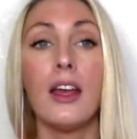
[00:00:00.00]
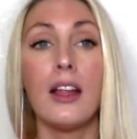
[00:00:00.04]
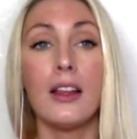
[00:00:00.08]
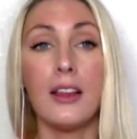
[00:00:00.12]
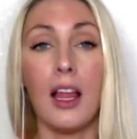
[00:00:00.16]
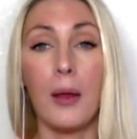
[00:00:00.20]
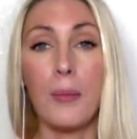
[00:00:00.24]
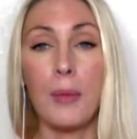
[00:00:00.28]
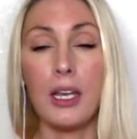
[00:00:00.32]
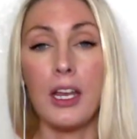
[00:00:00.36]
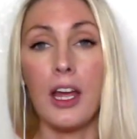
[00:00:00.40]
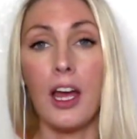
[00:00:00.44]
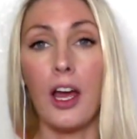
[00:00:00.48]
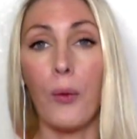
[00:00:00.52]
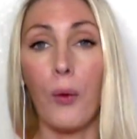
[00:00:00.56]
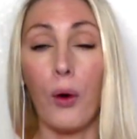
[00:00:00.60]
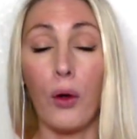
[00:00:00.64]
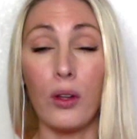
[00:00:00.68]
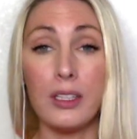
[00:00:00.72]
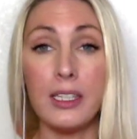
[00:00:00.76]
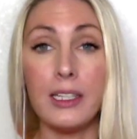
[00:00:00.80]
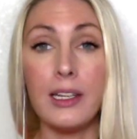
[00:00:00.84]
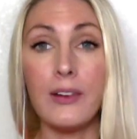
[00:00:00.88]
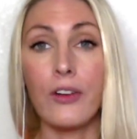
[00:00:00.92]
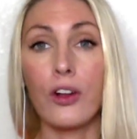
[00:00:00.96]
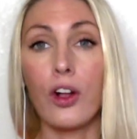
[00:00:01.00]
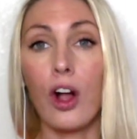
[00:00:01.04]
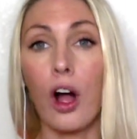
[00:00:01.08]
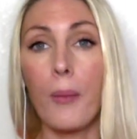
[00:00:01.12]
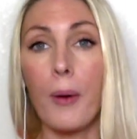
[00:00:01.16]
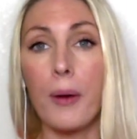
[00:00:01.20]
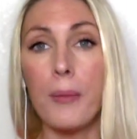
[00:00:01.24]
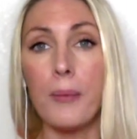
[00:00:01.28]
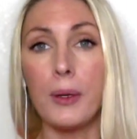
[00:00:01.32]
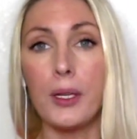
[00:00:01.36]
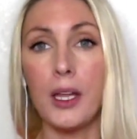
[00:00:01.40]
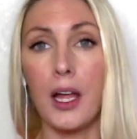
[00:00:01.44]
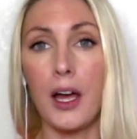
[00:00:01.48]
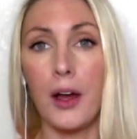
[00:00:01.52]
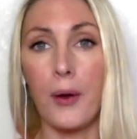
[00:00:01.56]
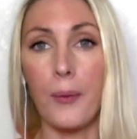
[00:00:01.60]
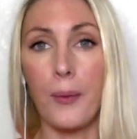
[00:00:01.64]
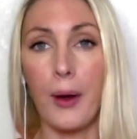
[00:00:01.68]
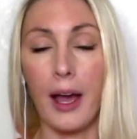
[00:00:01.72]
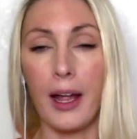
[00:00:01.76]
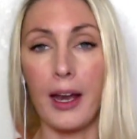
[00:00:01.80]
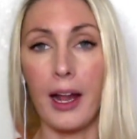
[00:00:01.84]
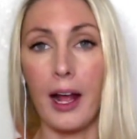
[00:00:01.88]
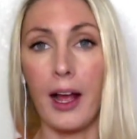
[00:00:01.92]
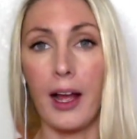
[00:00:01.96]
let me know or leave a comment
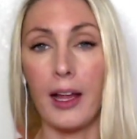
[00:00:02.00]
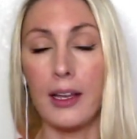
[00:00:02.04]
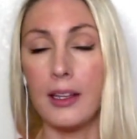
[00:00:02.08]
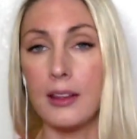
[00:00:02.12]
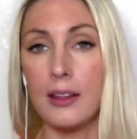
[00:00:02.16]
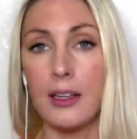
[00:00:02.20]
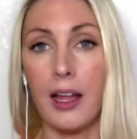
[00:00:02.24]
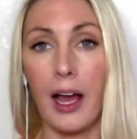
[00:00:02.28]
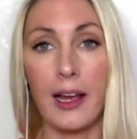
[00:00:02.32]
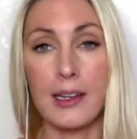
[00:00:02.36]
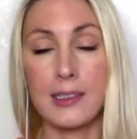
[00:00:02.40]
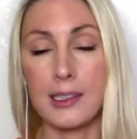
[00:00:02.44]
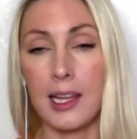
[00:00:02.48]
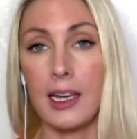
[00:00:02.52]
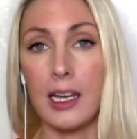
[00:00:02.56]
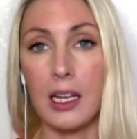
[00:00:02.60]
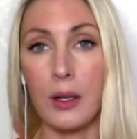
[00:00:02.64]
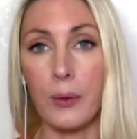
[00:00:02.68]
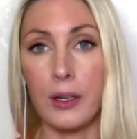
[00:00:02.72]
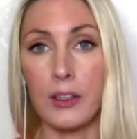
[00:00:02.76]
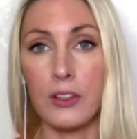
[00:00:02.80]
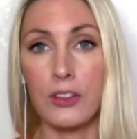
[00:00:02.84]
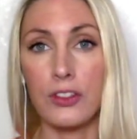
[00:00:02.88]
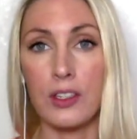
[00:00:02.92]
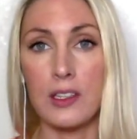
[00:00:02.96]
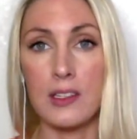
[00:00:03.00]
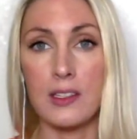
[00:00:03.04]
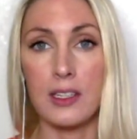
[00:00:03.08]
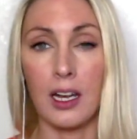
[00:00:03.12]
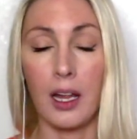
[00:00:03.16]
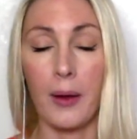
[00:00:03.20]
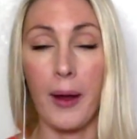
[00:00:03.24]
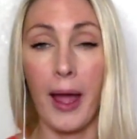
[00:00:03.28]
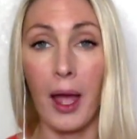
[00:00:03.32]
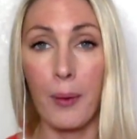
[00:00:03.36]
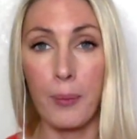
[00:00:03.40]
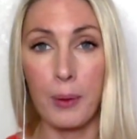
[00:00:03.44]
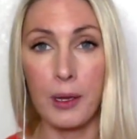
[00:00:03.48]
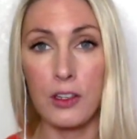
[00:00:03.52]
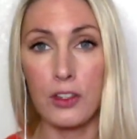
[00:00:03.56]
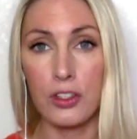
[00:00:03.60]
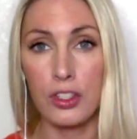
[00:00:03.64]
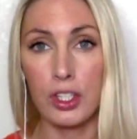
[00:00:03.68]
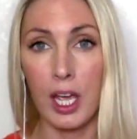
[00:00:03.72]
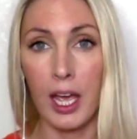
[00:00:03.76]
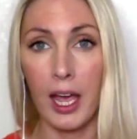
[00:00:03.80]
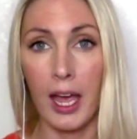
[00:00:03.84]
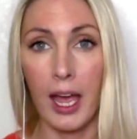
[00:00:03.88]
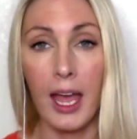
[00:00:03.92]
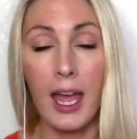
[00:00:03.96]
below and ask any questions, and I'm happy to
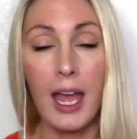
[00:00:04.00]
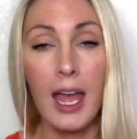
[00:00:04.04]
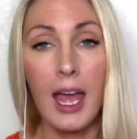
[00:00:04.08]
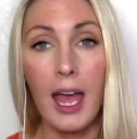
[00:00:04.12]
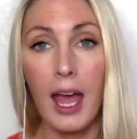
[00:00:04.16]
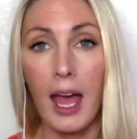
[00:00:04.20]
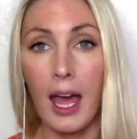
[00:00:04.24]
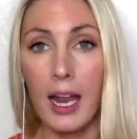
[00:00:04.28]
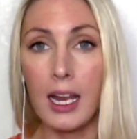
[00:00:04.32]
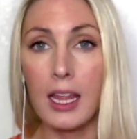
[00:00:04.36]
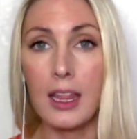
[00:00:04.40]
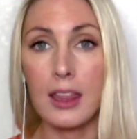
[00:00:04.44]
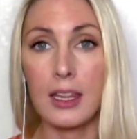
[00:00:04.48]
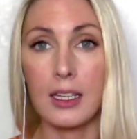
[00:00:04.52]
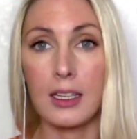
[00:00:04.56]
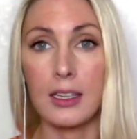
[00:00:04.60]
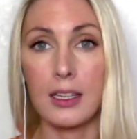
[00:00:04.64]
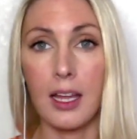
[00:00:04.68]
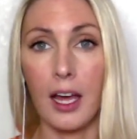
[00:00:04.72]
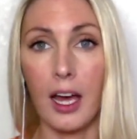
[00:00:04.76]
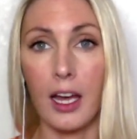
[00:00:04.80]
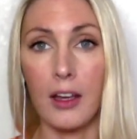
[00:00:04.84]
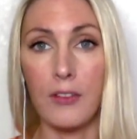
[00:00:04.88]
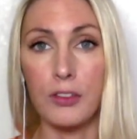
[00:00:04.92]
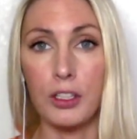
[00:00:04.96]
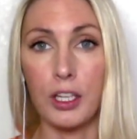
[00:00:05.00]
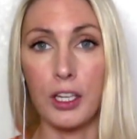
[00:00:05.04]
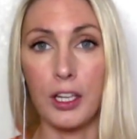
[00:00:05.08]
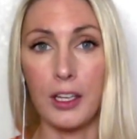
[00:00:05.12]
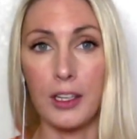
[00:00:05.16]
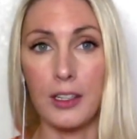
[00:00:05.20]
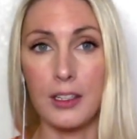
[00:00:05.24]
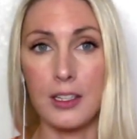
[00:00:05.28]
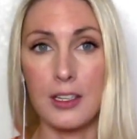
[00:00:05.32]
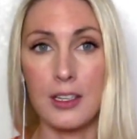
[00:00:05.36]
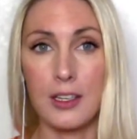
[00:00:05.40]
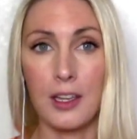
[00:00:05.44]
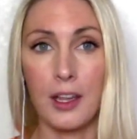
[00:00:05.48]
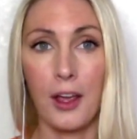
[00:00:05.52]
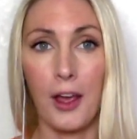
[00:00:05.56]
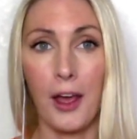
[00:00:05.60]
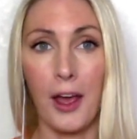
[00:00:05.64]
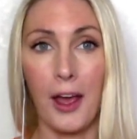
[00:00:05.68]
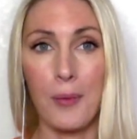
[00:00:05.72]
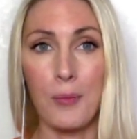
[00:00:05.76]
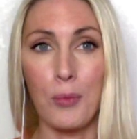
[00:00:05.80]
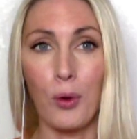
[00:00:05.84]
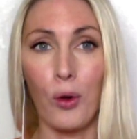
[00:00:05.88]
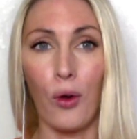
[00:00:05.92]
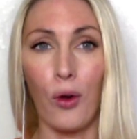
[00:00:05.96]
share anything that I've learned
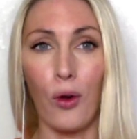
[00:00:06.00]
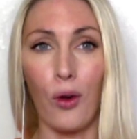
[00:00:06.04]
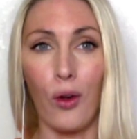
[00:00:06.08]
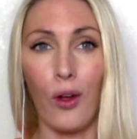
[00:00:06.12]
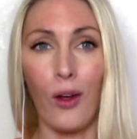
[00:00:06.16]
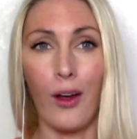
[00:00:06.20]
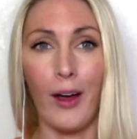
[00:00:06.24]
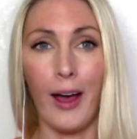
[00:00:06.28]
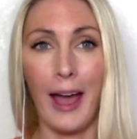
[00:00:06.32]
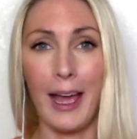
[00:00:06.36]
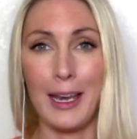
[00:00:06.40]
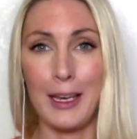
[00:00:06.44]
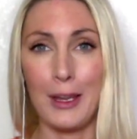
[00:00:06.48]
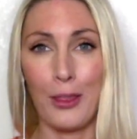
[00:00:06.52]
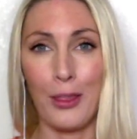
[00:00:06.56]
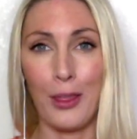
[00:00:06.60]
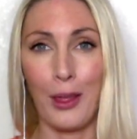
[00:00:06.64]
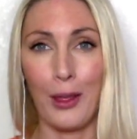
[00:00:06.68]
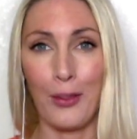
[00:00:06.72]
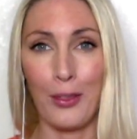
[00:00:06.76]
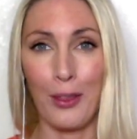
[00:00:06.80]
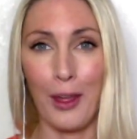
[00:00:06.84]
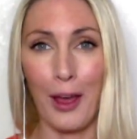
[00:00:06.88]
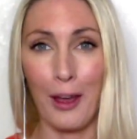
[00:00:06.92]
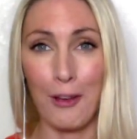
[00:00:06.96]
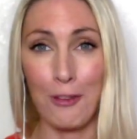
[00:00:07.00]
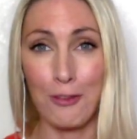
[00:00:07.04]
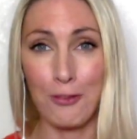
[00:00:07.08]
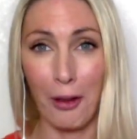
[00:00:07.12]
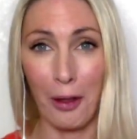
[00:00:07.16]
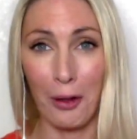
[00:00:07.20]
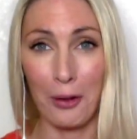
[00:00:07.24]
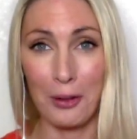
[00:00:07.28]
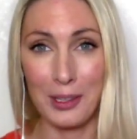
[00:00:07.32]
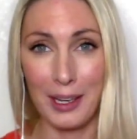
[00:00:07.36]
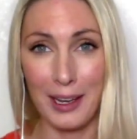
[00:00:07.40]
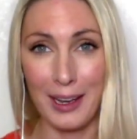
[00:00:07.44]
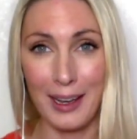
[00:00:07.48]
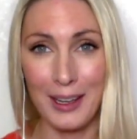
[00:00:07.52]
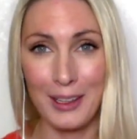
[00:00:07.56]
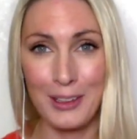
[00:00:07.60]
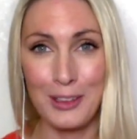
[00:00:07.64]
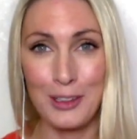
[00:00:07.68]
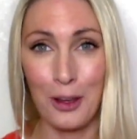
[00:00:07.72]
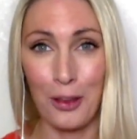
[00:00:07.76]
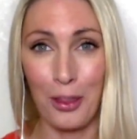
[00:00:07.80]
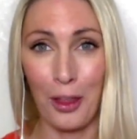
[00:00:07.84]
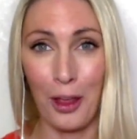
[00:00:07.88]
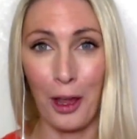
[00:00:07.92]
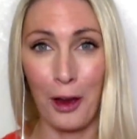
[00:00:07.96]
or anything that I failed
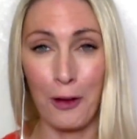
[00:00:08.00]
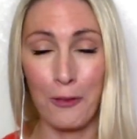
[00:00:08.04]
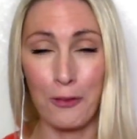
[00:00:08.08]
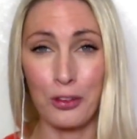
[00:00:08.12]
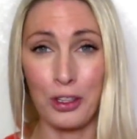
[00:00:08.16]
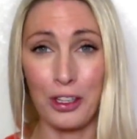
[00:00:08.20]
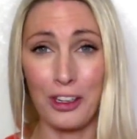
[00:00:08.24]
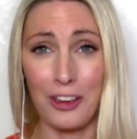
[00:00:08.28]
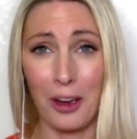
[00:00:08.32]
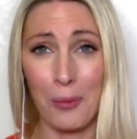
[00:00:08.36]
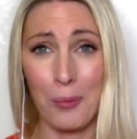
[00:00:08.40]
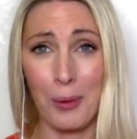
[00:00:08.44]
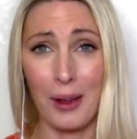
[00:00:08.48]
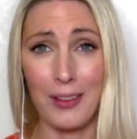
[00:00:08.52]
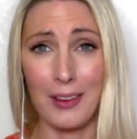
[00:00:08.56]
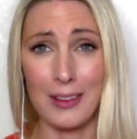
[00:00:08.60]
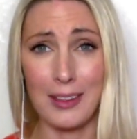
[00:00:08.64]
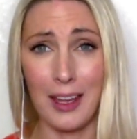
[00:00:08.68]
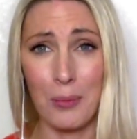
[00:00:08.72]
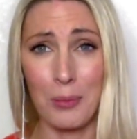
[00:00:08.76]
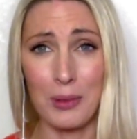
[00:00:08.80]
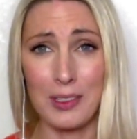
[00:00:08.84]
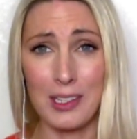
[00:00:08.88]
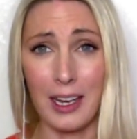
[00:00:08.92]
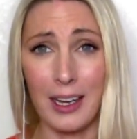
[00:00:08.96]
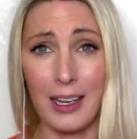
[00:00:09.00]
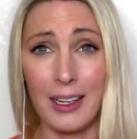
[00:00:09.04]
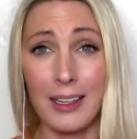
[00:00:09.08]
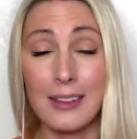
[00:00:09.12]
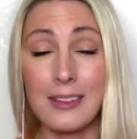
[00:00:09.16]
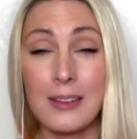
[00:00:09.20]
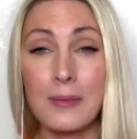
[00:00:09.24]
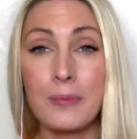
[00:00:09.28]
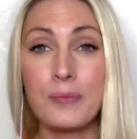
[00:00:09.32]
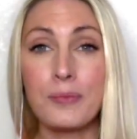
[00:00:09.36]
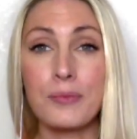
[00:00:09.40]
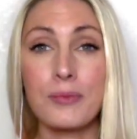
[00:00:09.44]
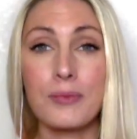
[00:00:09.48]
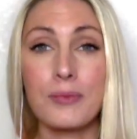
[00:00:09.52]
at, so that hopefully you don't make the same mistakes.